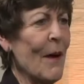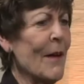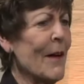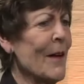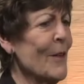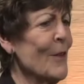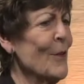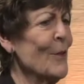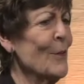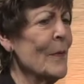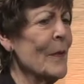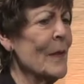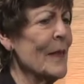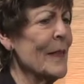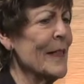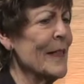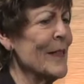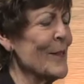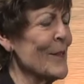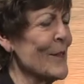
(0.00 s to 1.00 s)
our new
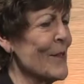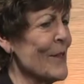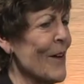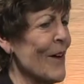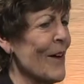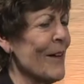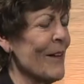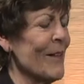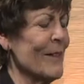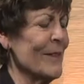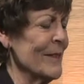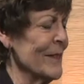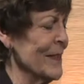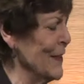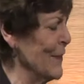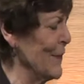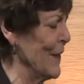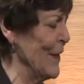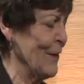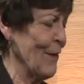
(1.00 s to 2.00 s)
millennials, are
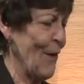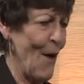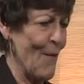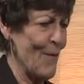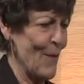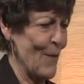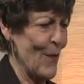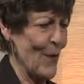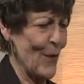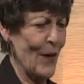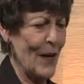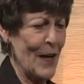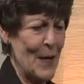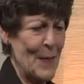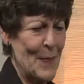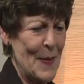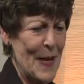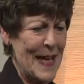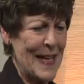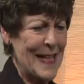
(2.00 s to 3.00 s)
living off of their
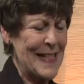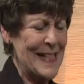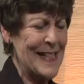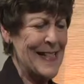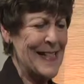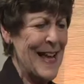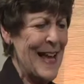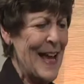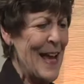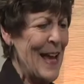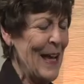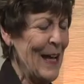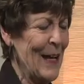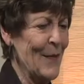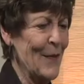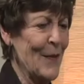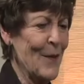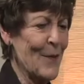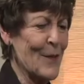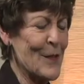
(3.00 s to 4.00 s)
iPads
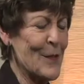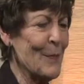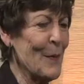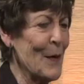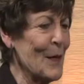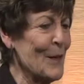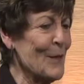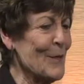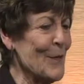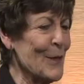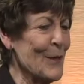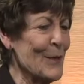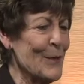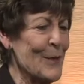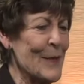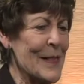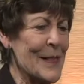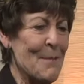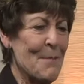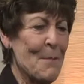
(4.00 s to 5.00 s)
and their
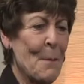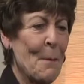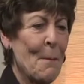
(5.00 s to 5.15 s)
smartphones.